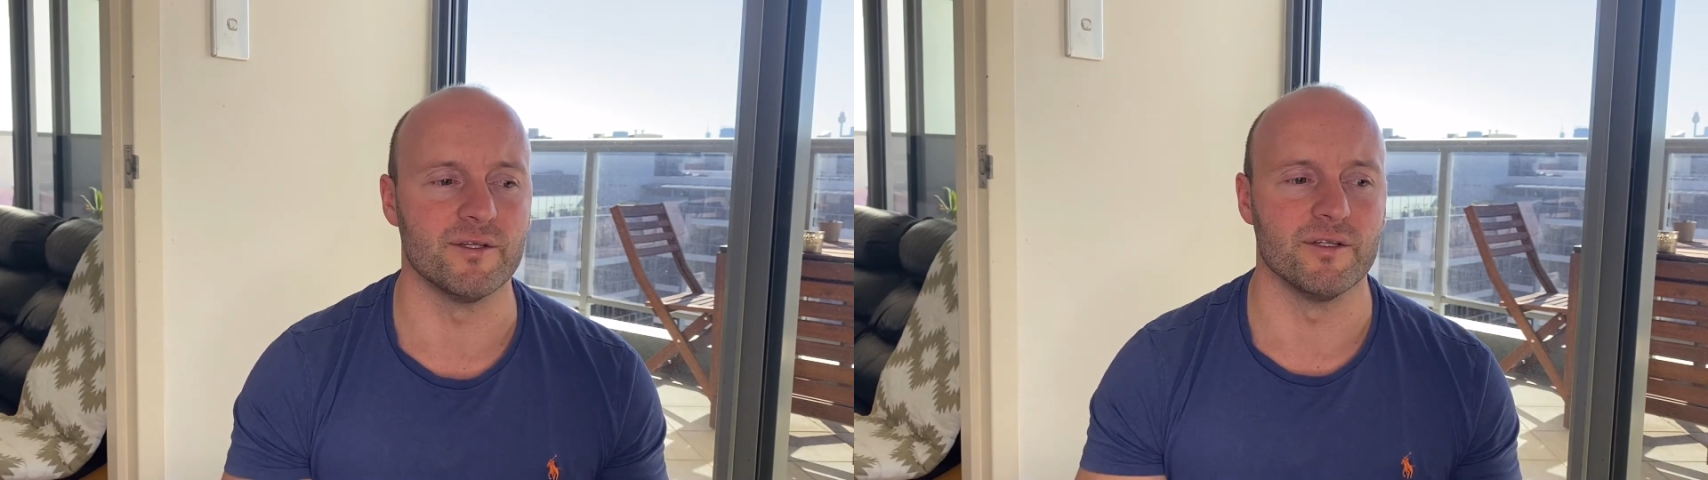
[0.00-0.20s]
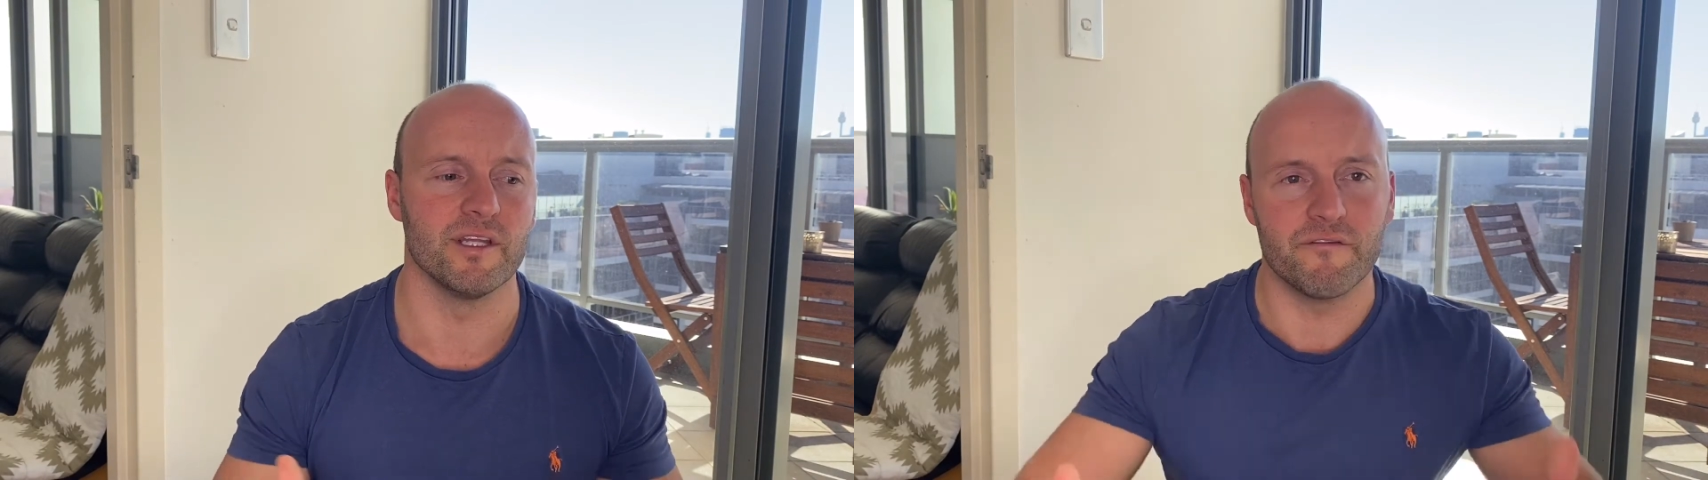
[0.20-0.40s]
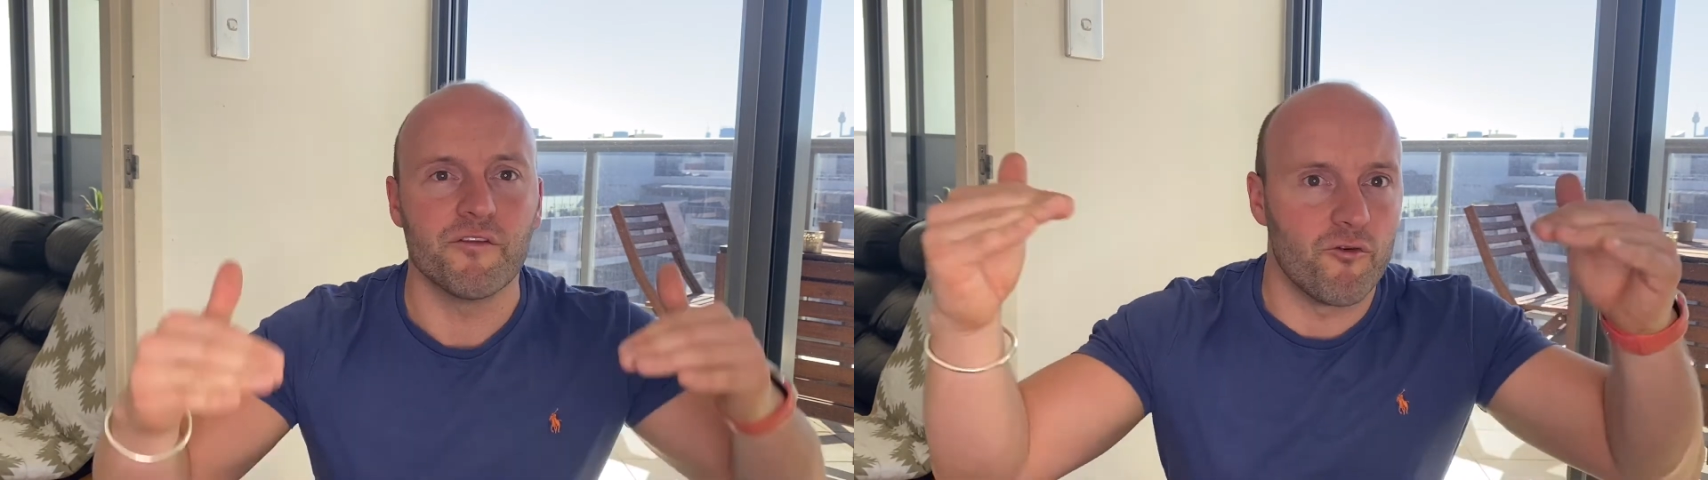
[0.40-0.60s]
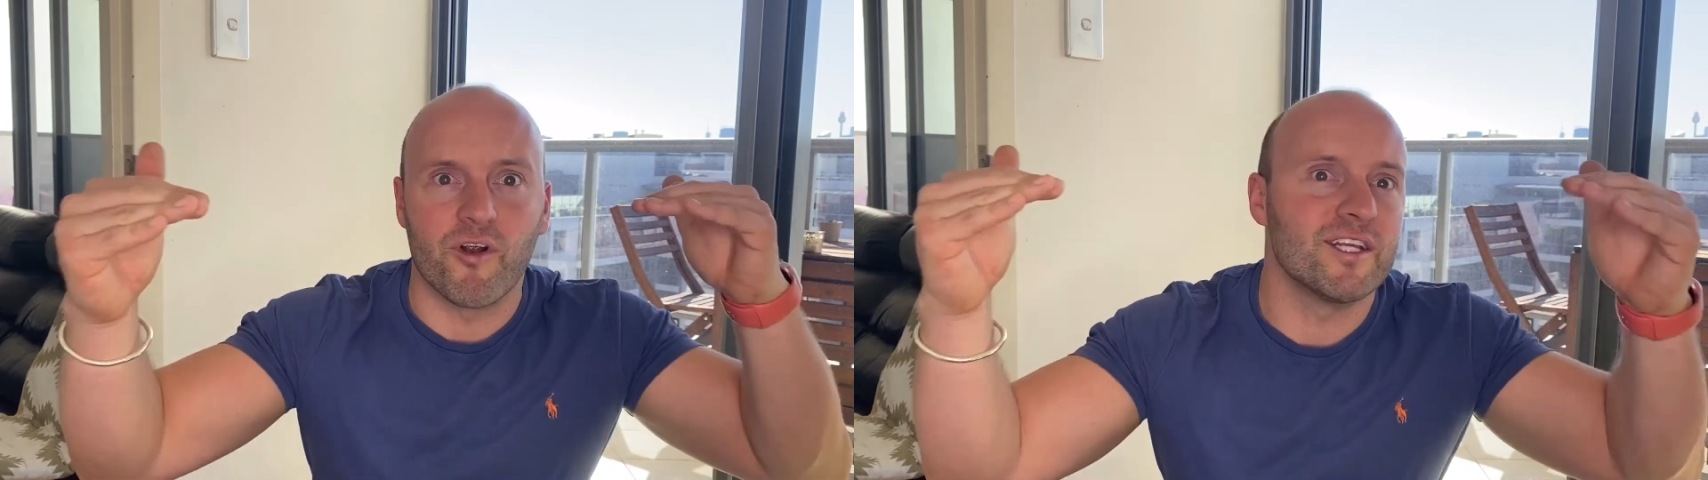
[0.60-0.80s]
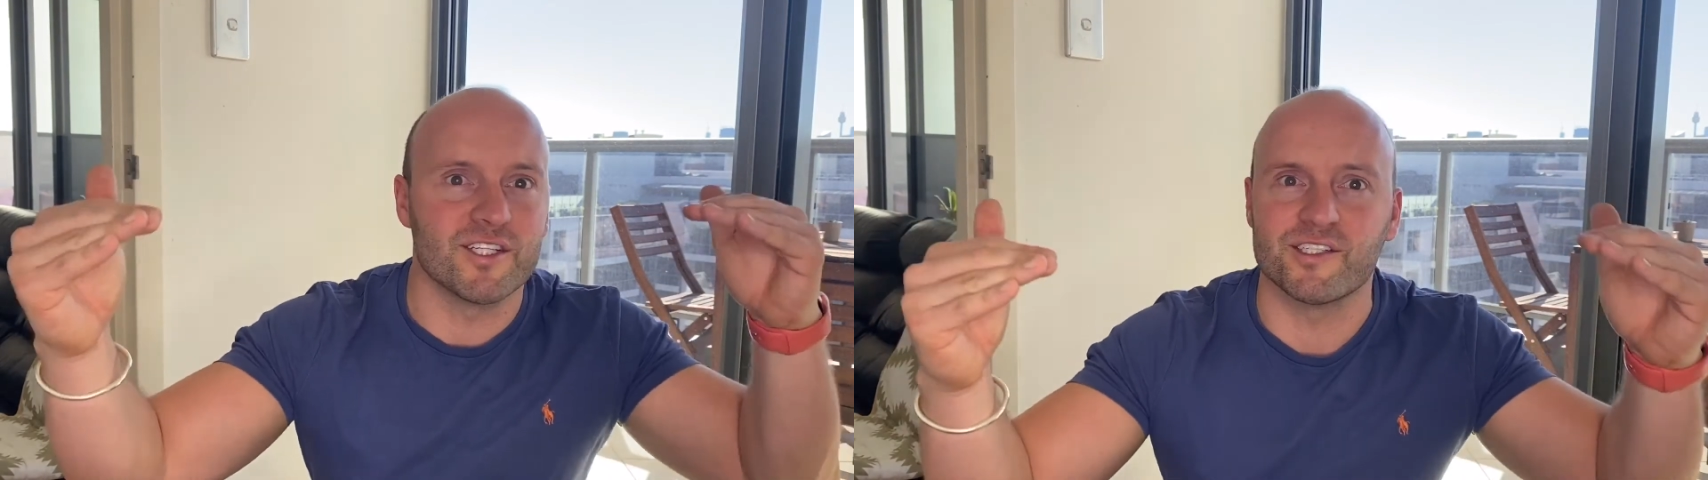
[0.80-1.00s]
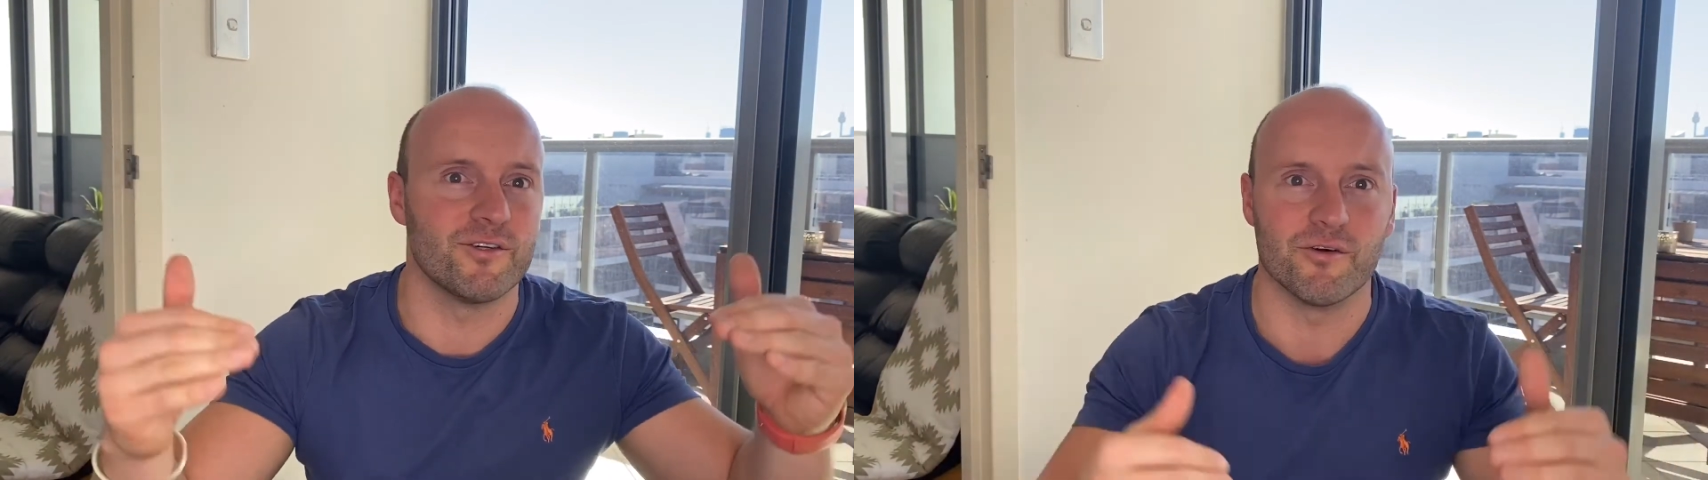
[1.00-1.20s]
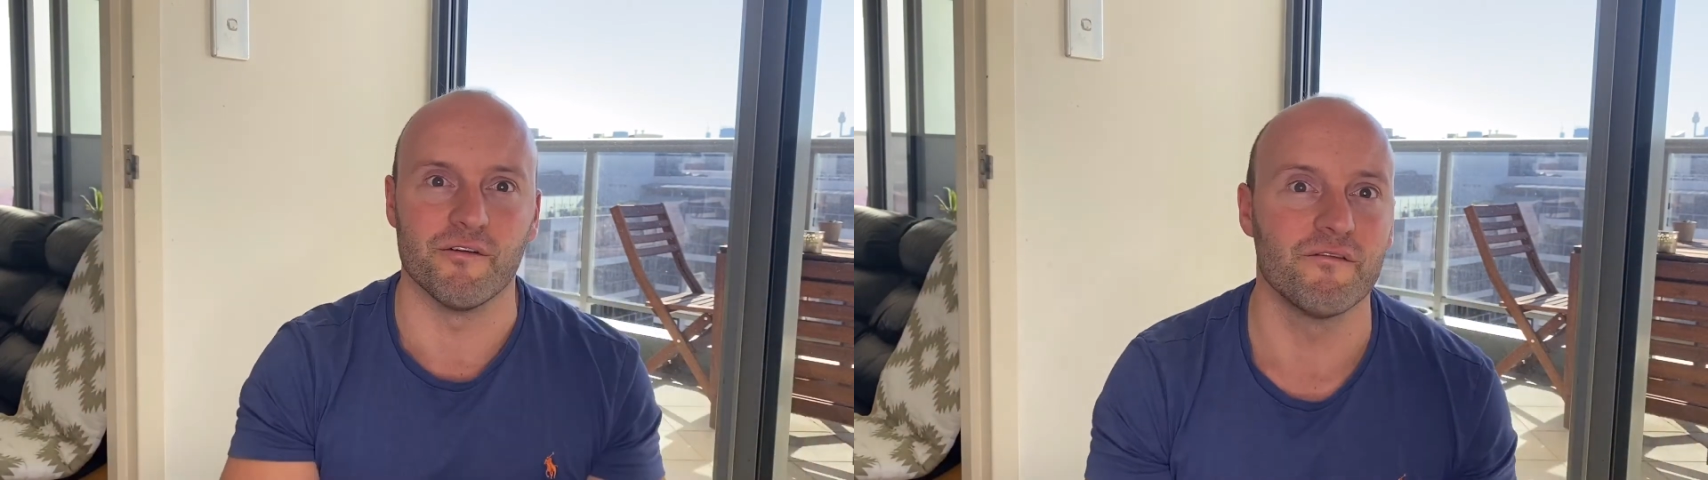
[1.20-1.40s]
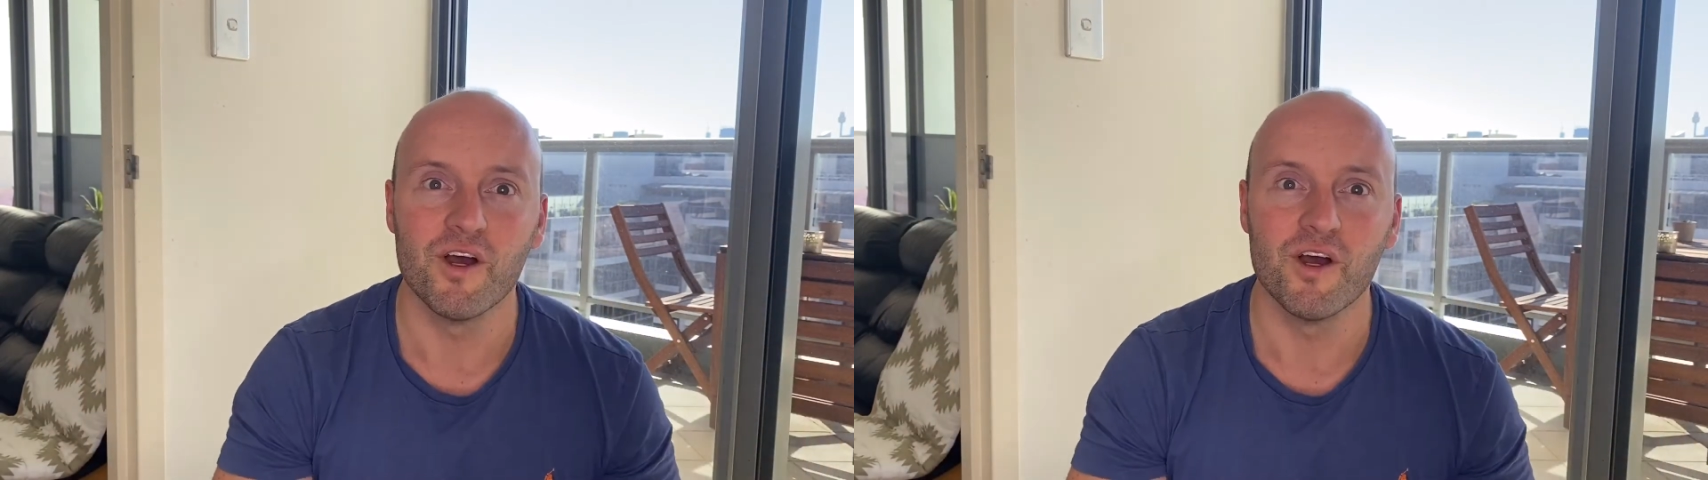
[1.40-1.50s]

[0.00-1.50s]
lift the register of